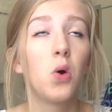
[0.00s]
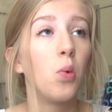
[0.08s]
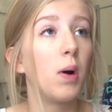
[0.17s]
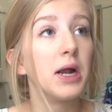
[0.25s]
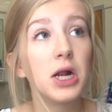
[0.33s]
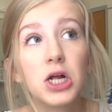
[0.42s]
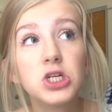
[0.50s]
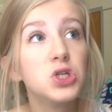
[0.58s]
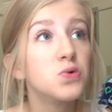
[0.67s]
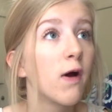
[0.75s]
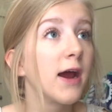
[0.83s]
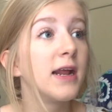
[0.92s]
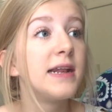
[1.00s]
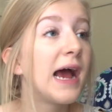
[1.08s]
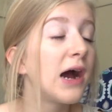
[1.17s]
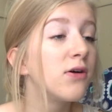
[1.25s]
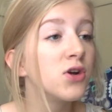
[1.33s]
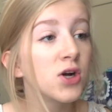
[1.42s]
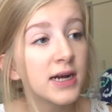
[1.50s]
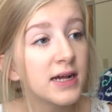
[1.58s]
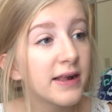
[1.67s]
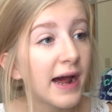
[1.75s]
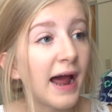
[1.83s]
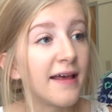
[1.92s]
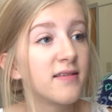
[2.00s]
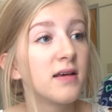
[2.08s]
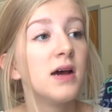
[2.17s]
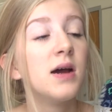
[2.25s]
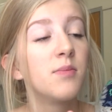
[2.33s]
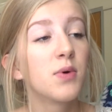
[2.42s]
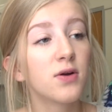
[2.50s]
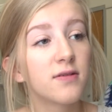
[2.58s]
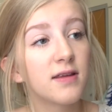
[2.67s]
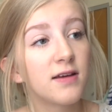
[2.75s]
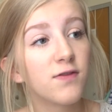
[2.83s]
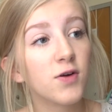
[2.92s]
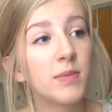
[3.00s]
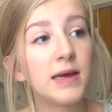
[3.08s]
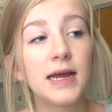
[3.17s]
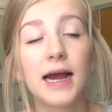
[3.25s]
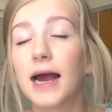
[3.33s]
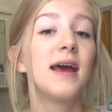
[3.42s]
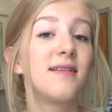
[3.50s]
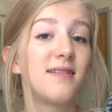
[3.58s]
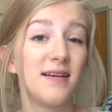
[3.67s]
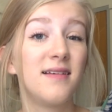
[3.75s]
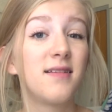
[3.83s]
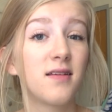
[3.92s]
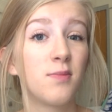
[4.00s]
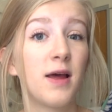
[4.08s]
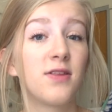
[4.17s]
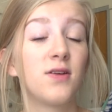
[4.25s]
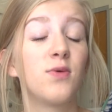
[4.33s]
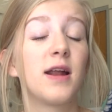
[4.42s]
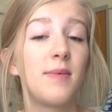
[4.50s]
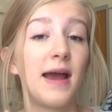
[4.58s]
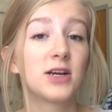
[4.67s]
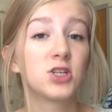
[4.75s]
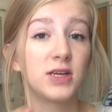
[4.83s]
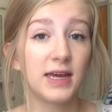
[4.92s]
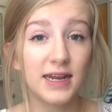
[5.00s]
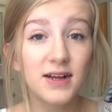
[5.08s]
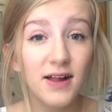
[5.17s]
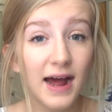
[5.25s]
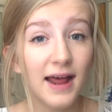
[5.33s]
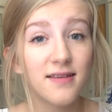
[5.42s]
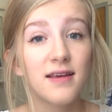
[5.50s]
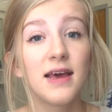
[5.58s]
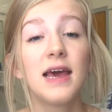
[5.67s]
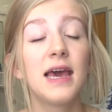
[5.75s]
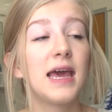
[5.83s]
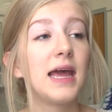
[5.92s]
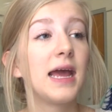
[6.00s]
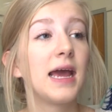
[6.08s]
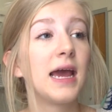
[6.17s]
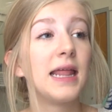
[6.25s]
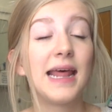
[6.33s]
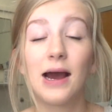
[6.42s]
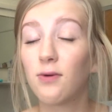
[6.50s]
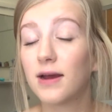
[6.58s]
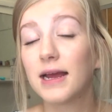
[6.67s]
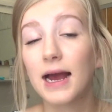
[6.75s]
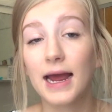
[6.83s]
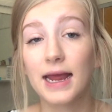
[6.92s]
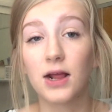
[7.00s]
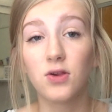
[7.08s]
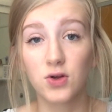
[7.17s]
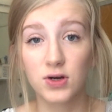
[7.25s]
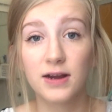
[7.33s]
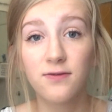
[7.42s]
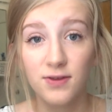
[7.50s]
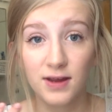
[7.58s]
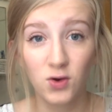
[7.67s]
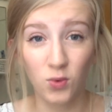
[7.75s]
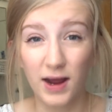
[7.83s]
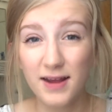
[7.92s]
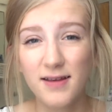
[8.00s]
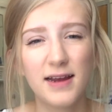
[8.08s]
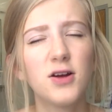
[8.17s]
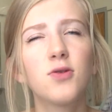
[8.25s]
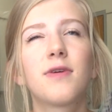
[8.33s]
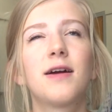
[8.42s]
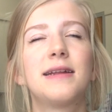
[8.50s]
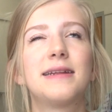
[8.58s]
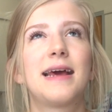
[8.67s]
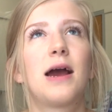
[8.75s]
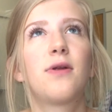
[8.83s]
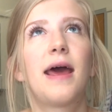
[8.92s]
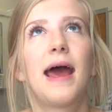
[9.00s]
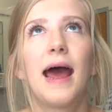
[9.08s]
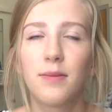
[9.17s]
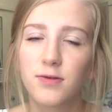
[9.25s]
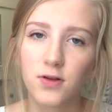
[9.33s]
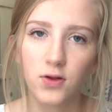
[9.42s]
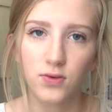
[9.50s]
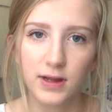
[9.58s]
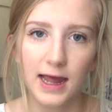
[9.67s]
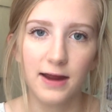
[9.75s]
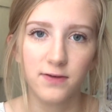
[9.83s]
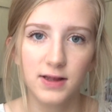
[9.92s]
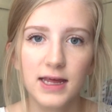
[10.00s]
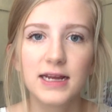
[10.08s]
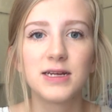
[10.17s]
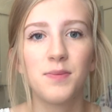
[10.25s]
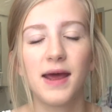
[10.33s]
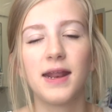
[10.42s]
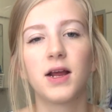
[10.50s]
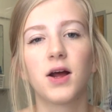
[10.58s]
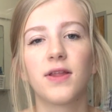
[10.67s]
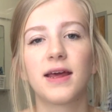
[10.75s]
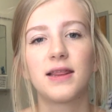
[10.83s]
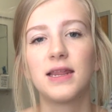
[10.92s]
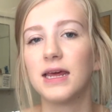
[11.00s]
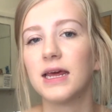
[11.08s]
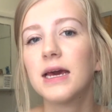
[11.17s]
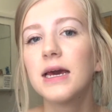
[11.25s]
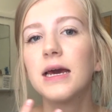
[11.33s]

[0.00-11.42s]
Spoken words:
why not just write it down during class? Personally, for me, it's the easiest method when I'm actually in class, and that way I learn everything twice. I don't write down absolutely everything depending on like the